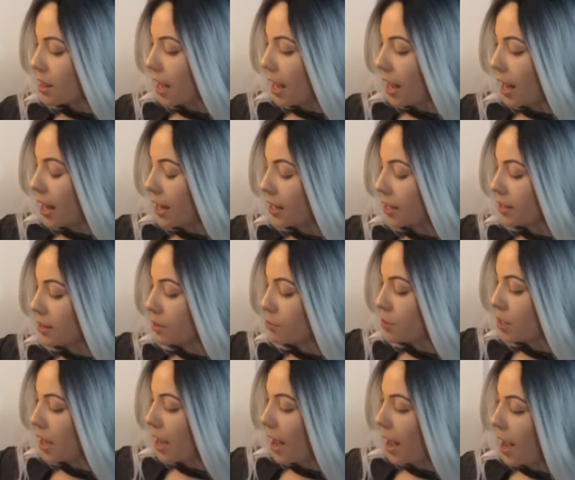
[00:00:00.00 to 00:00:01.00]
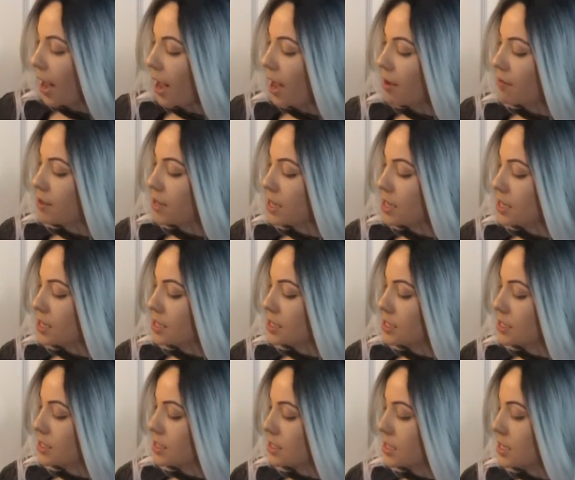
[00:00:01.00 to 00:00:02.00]
that we have
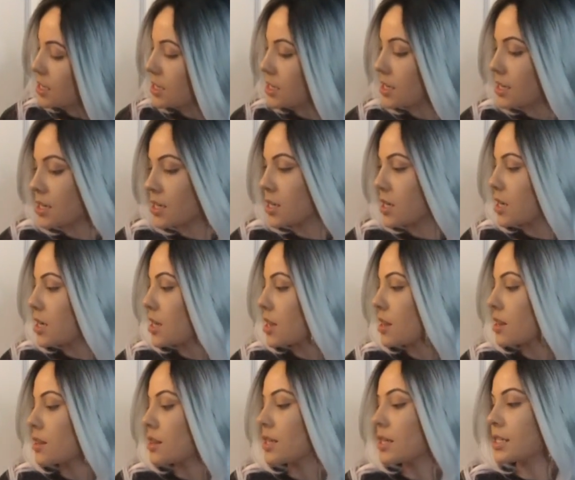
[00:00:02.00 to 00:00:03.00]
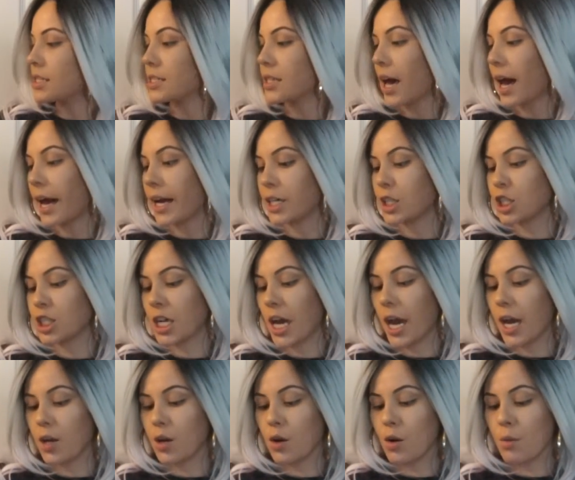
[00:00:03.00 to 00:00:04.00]
is this
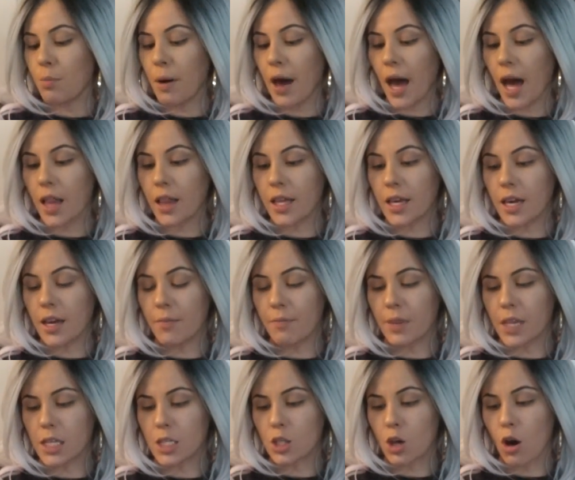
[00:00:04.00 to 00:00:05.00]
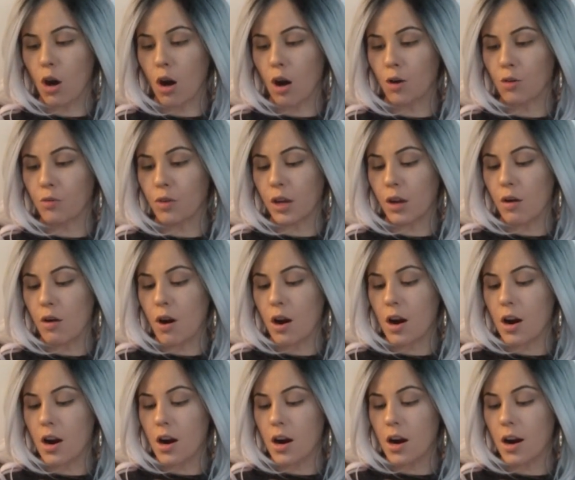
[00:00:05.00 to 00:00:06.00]
eyeshadow palette. It's called
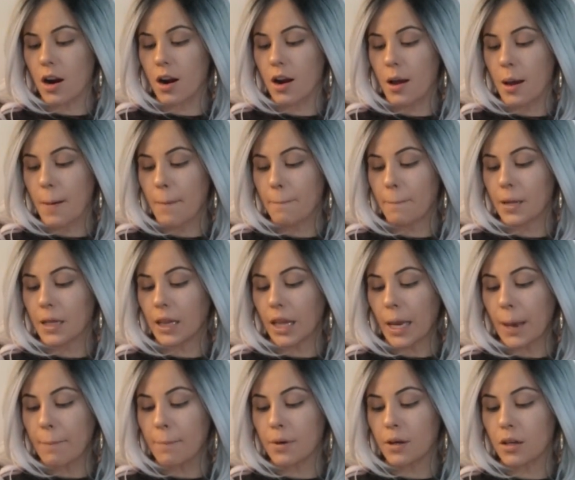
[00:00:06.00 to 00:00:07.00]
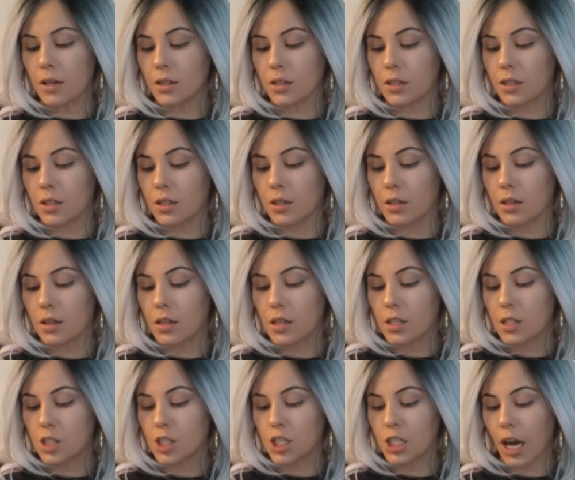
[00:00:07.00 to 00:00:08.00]
RealHer Playbook
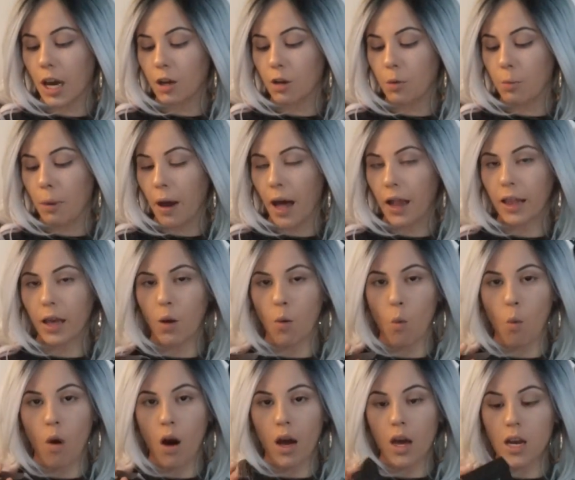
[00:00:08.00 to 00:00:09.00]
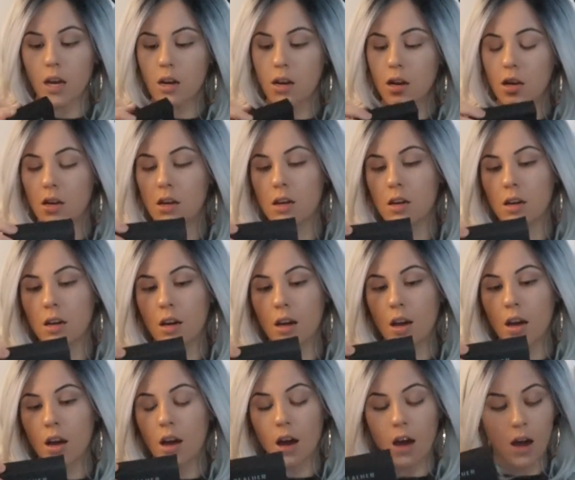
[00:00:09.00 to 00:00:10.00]
Shadow Palette
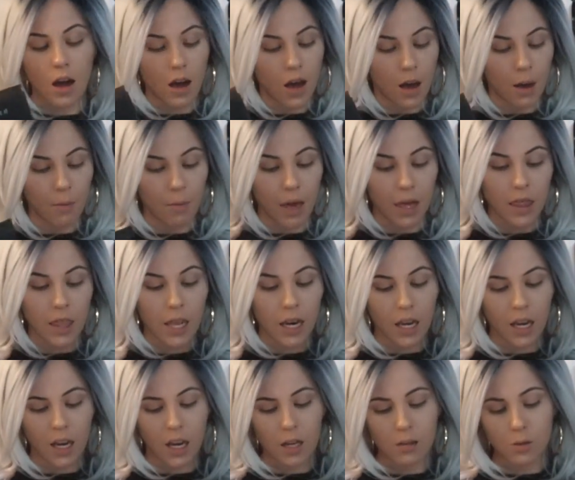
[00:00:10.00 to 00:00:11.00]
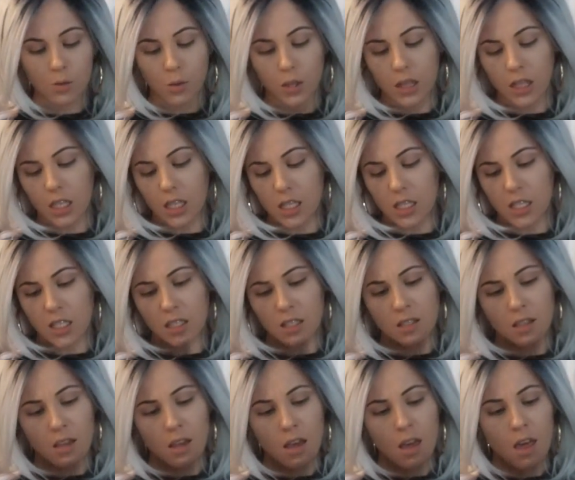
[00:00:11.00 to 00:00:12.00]
1. And then it comes with
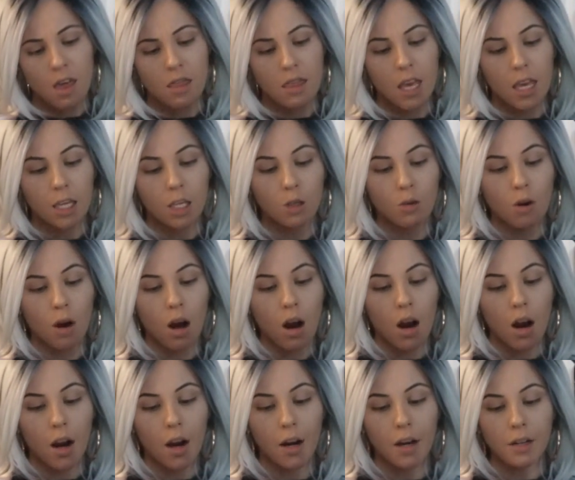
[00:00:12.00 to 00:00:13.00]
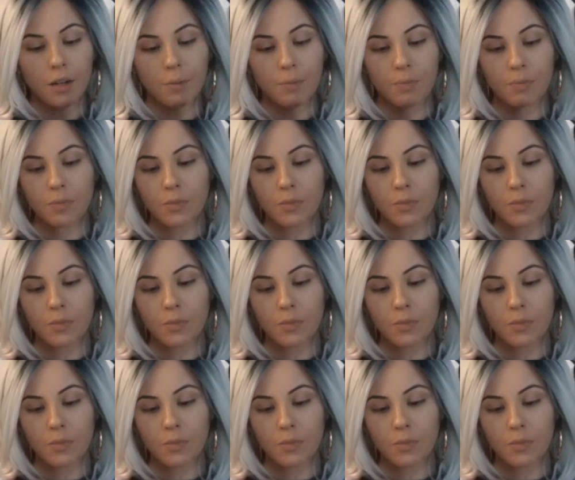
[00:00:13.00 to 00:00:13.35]
this thank you card.